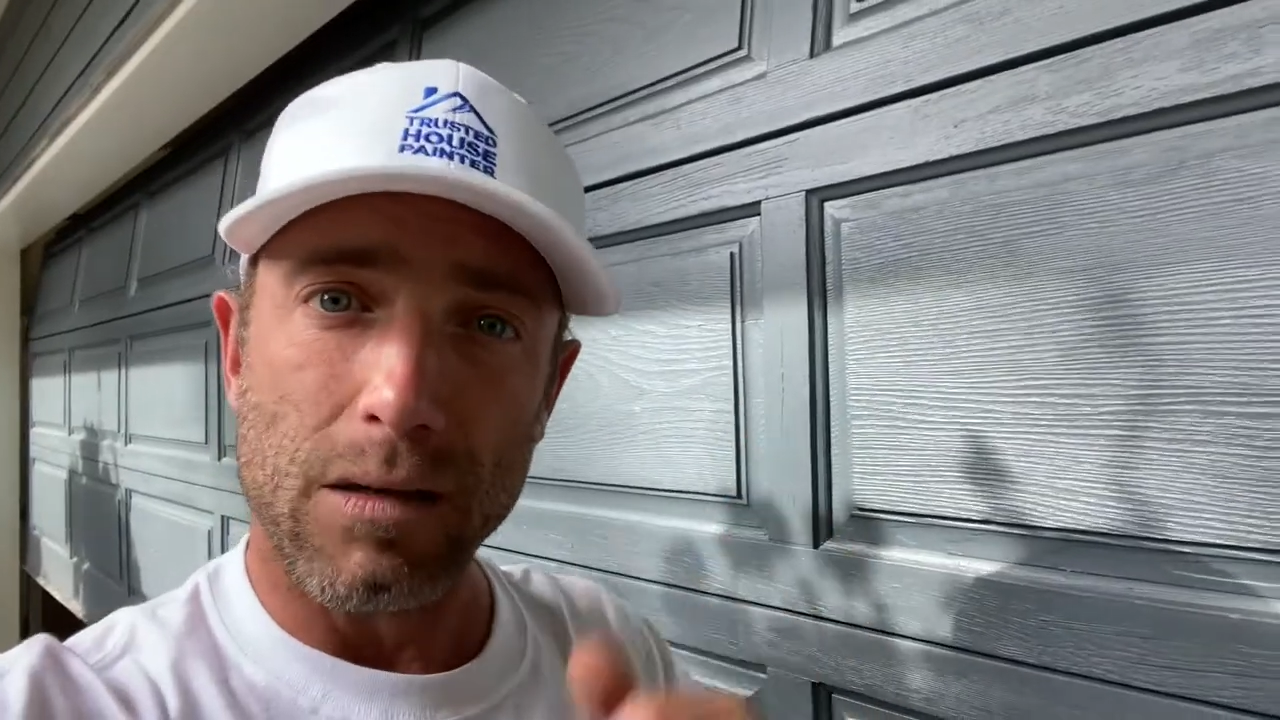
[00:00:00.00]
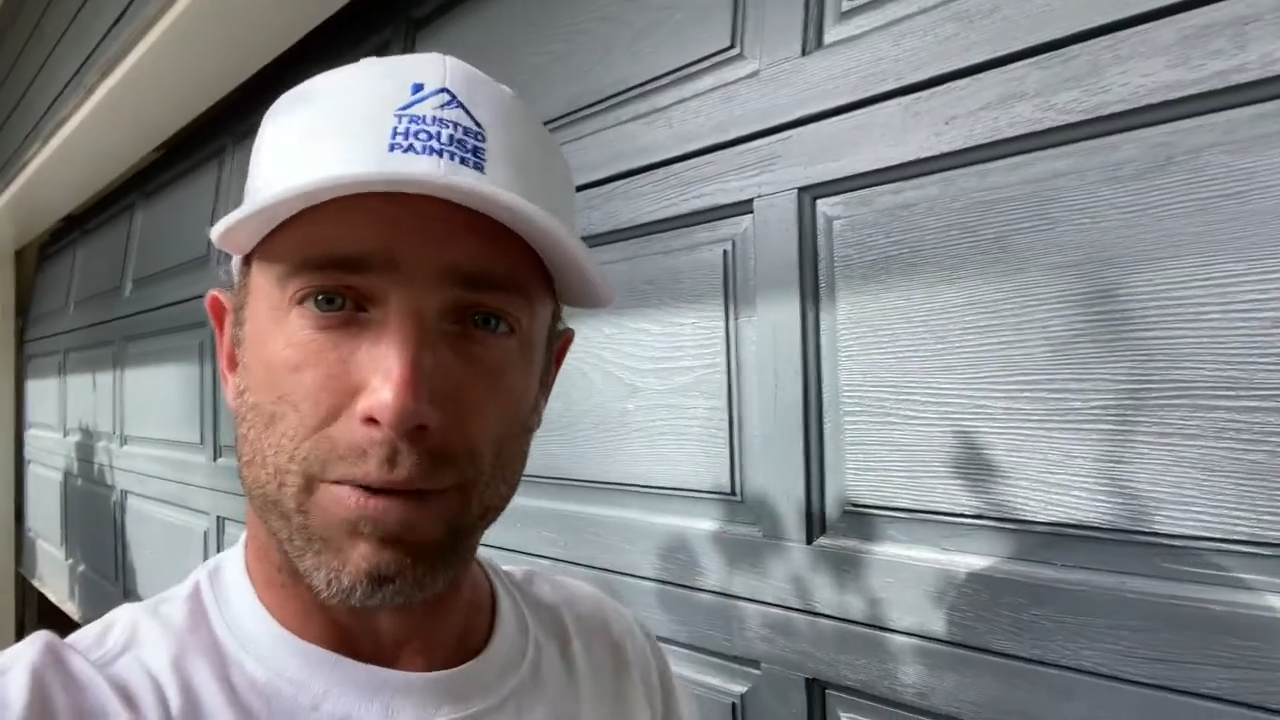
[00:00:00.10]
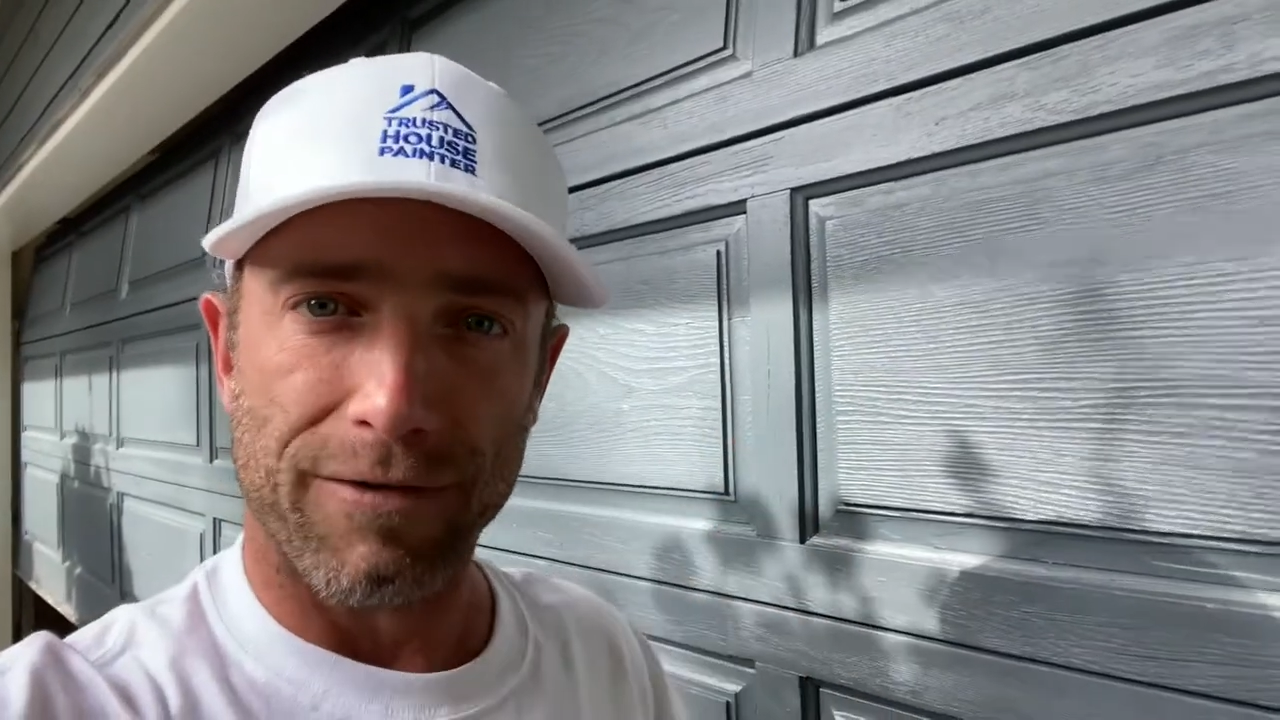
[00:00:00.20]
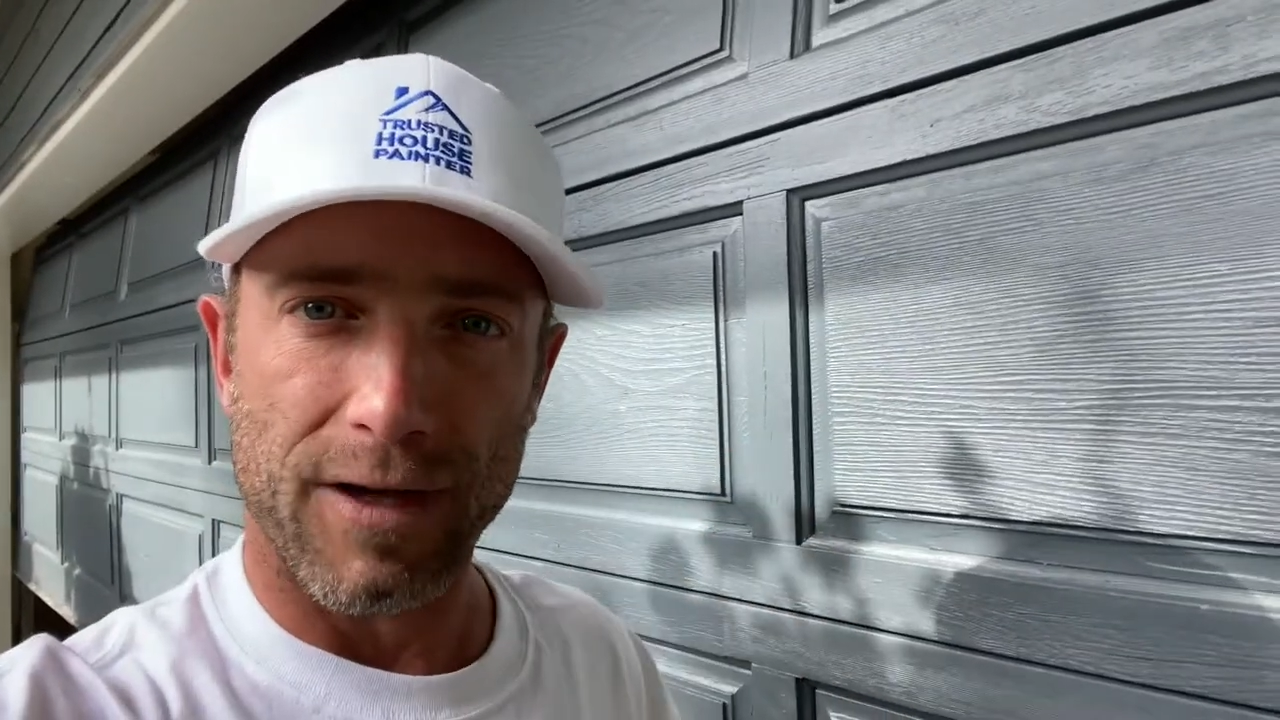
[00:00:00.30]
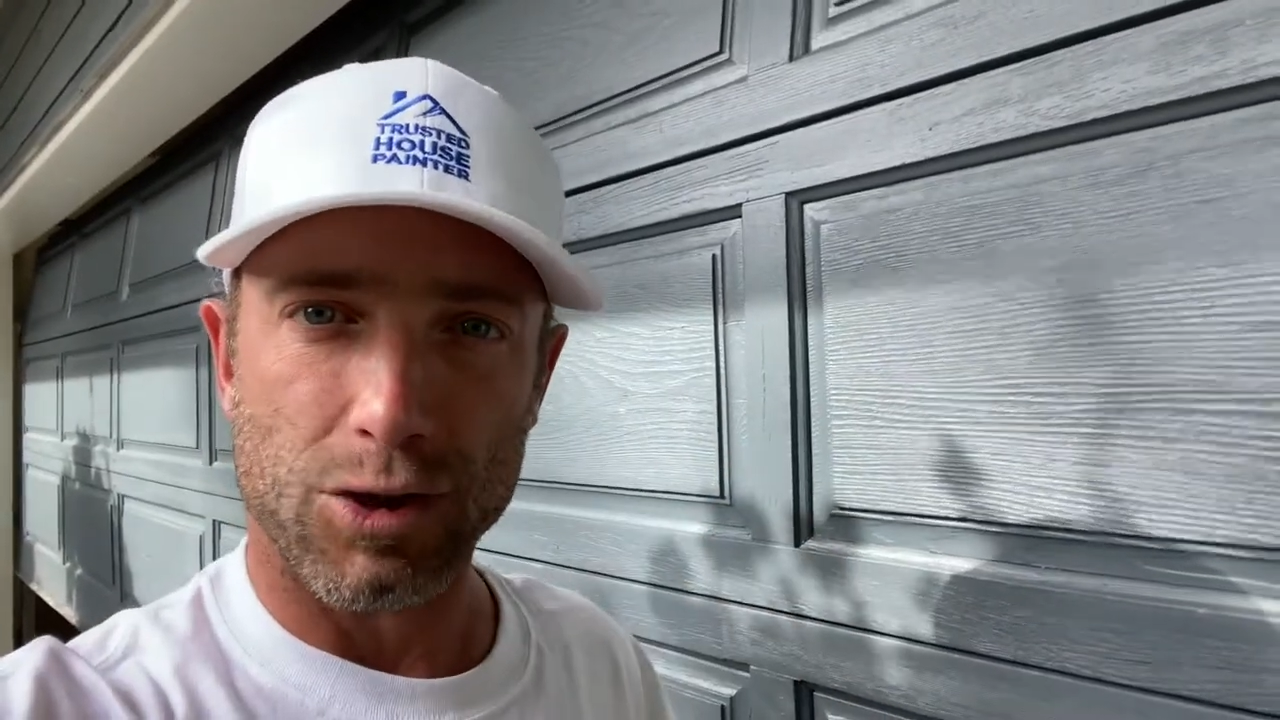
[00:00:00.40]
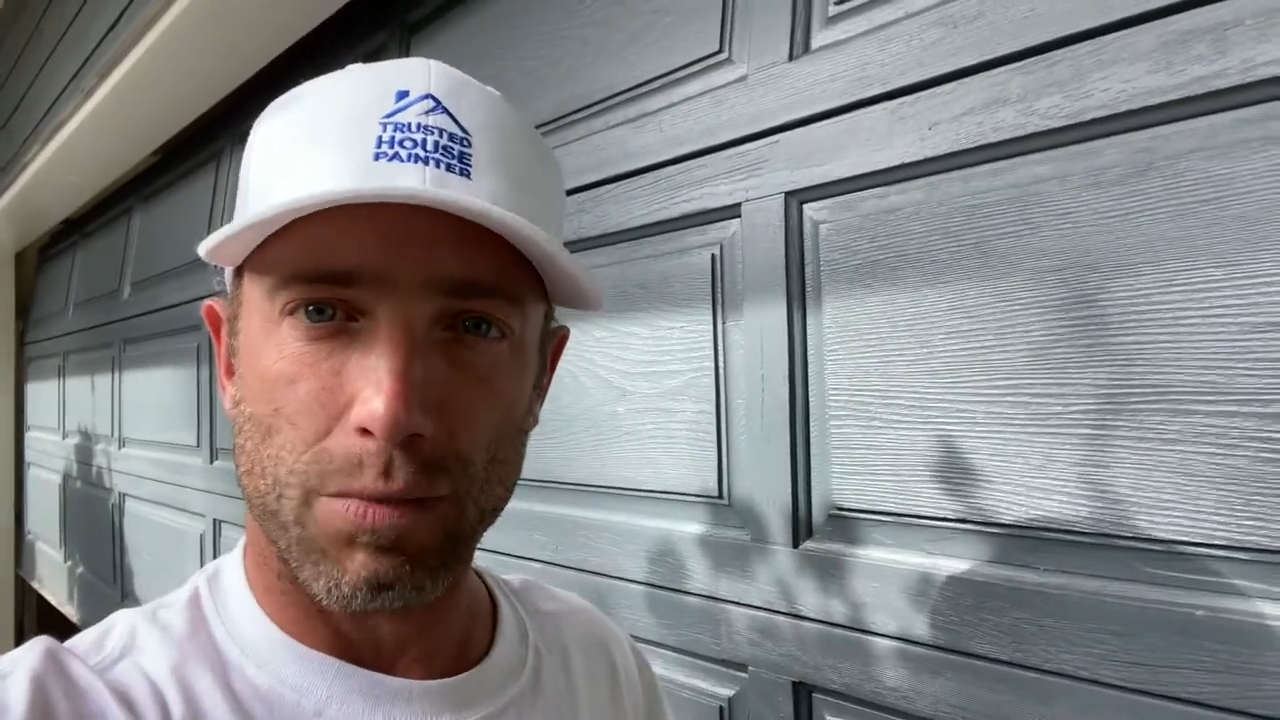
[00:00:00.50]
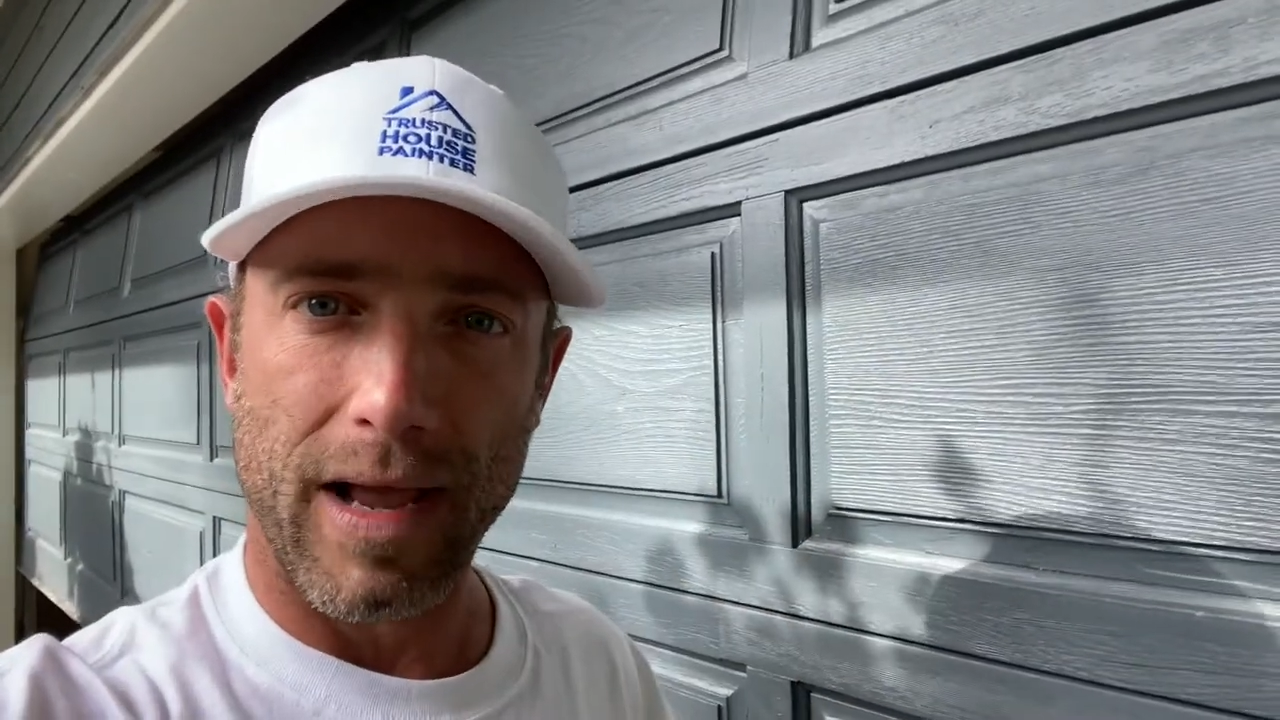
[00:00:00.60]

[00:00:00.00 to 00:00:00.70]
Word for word: a professional